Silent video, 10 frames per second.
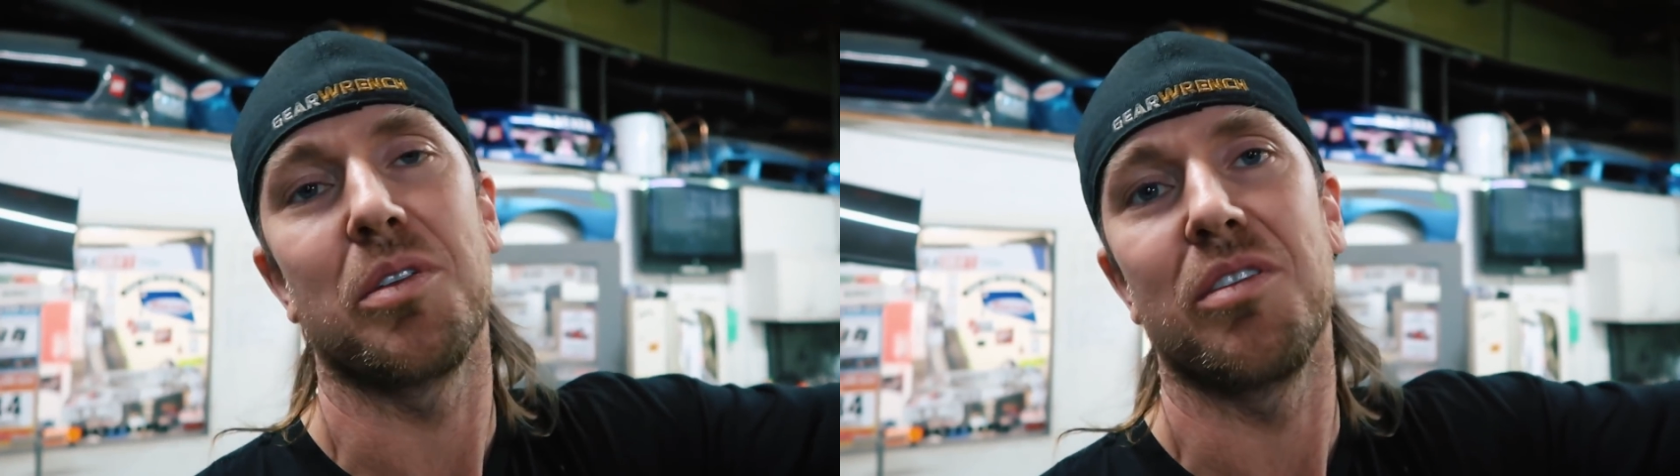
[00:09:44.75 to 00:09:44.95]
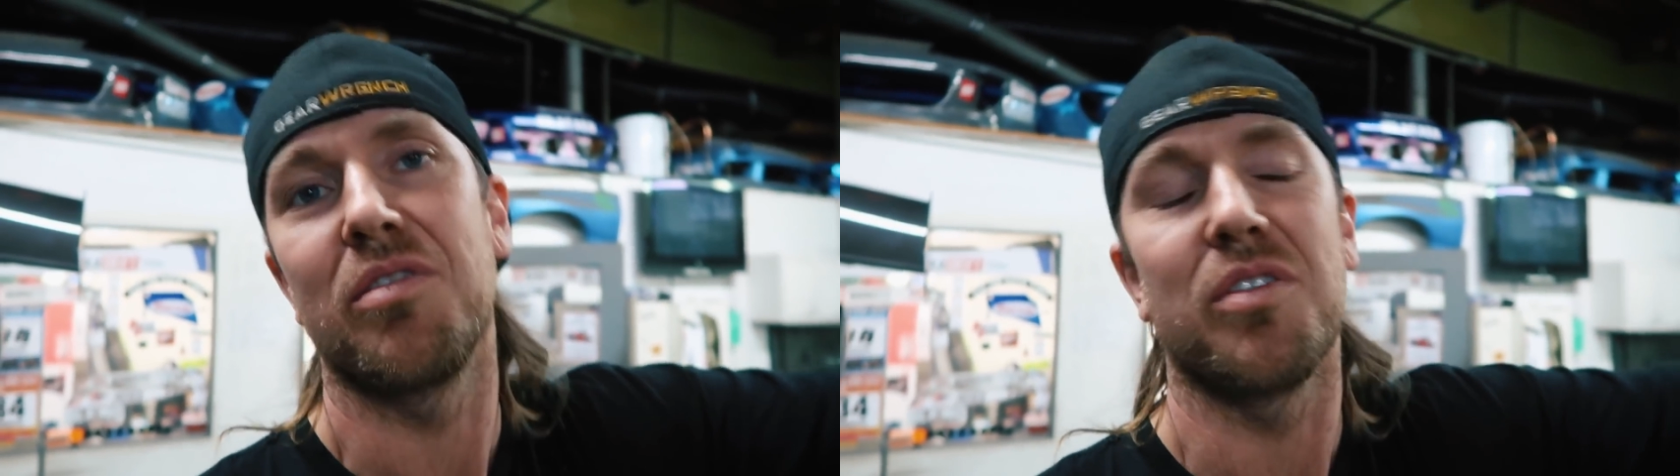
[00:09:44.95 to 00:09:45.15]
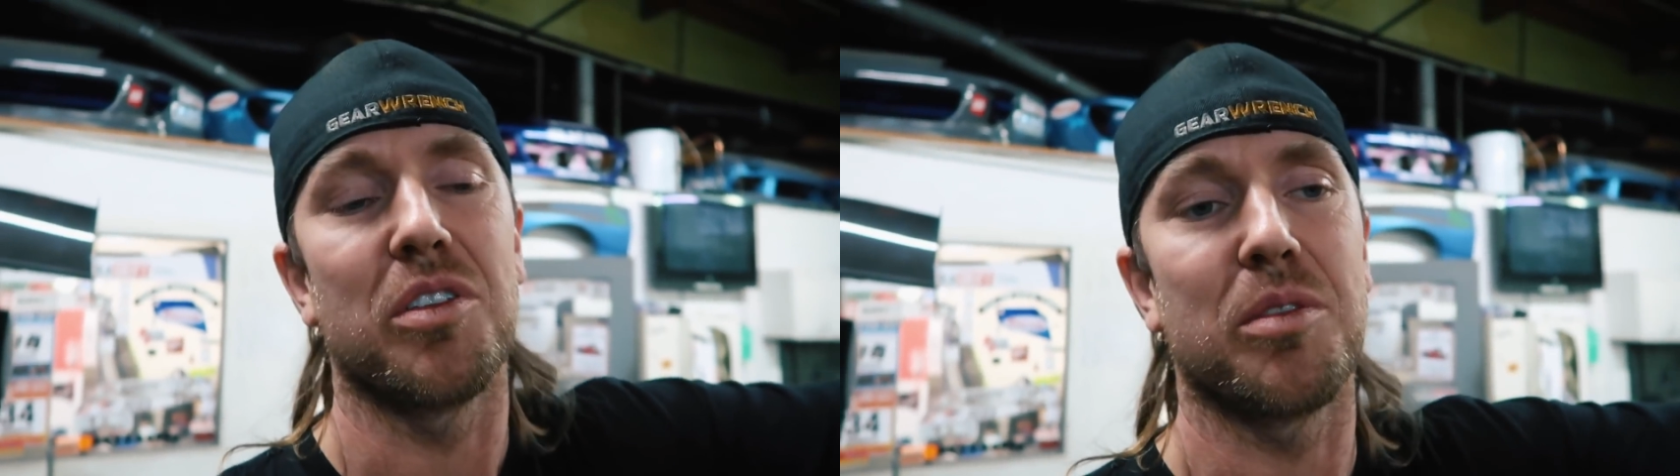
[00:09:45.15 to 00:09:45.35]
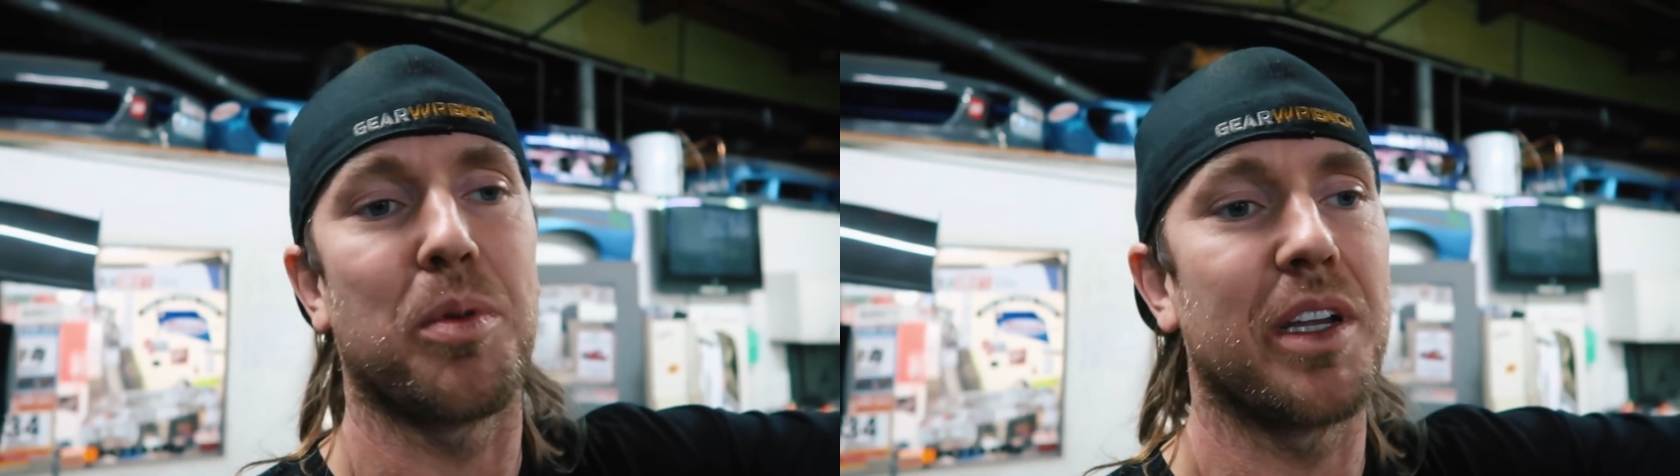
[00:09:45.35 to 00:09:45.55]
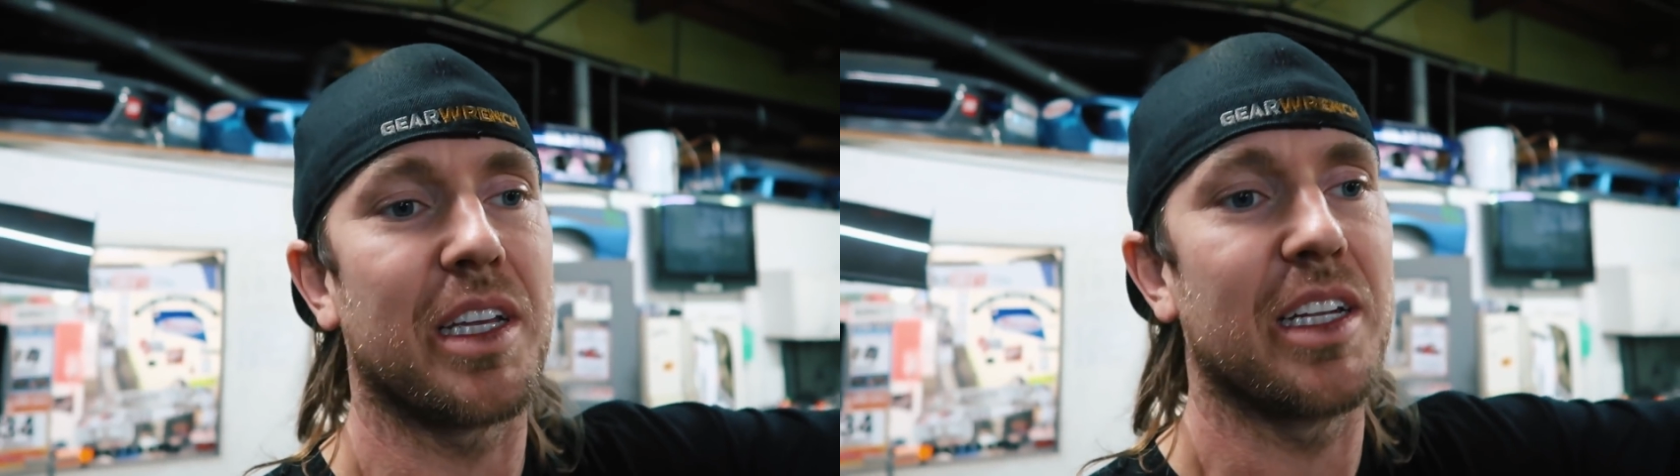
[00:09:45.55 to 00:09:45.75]
when you first
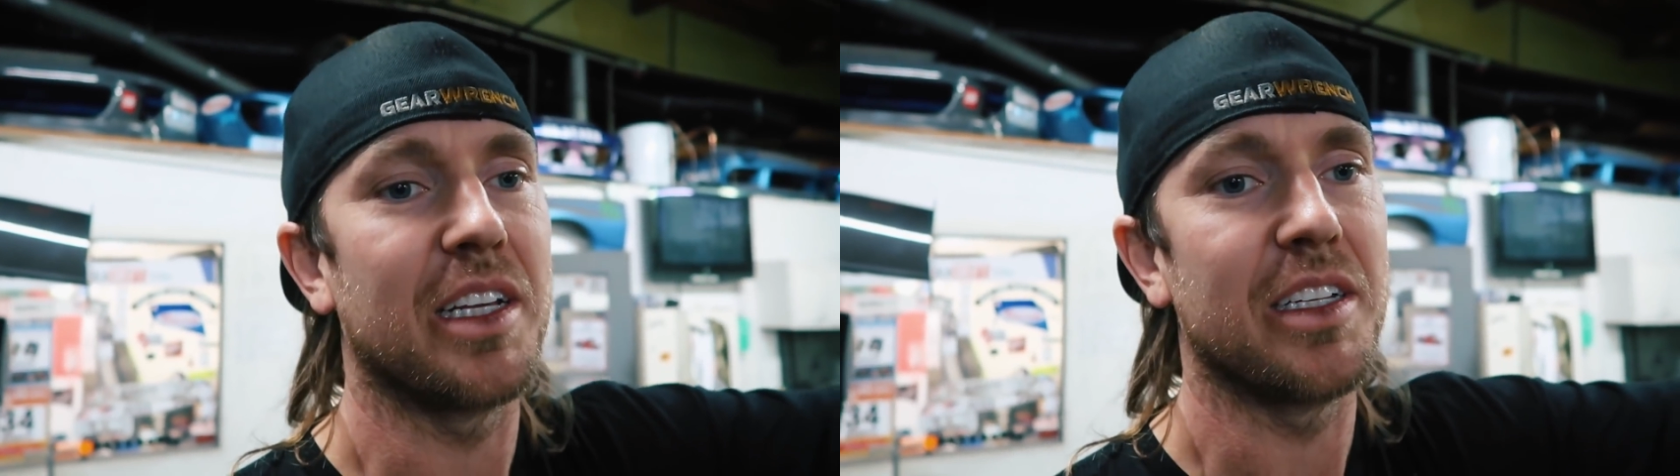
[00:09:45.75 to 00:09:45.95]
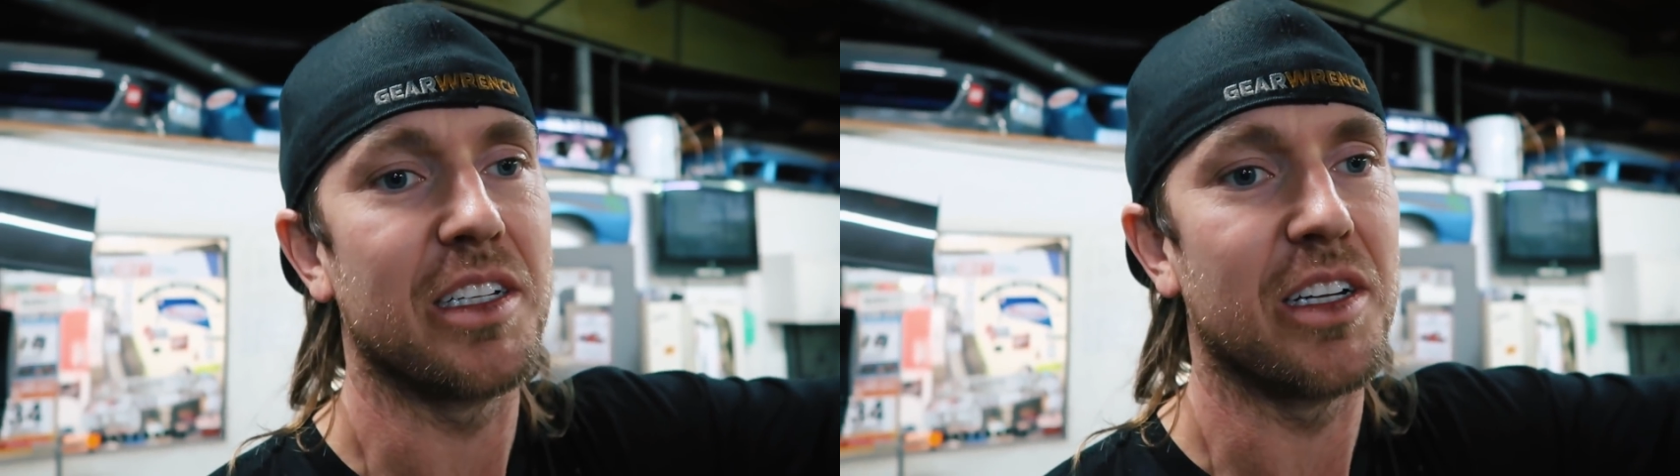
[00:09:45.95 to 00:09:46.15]
break it in,